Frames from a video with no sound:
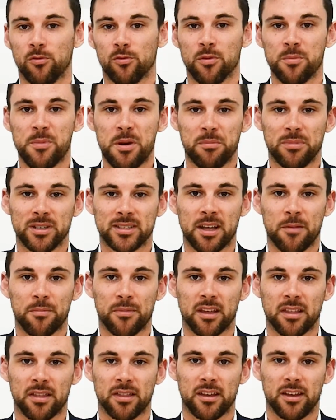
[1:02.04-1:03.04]
remember
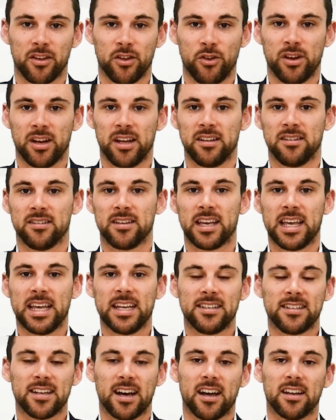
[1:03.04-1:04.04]
something that you need to
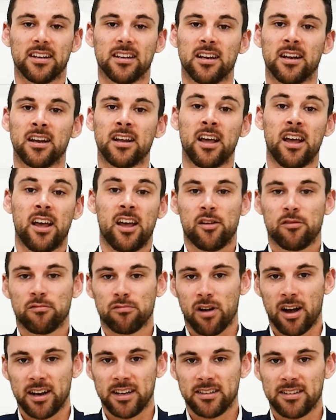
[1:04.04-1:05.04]
get done,
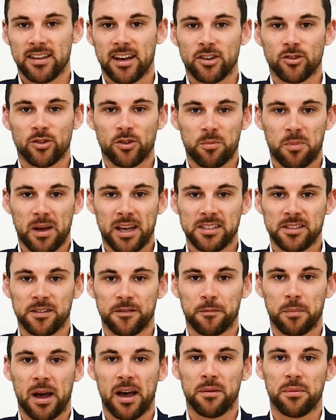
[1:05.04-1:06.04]
write it down on a piece
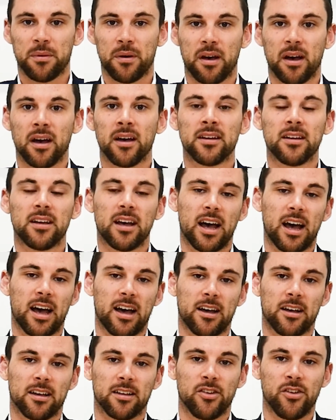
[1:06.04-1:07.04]
of paper.
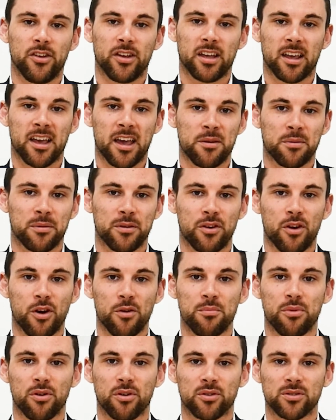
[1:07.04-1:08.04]
You can keep a
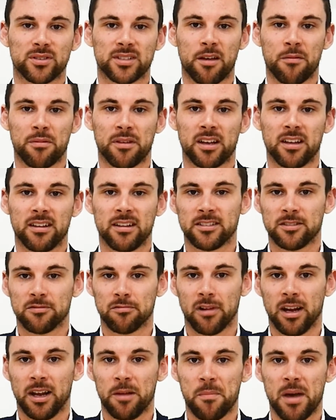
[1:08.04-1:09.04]
notebook or something, it
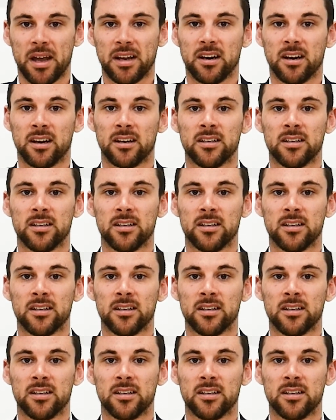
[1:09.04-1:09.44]
doesn't really matter,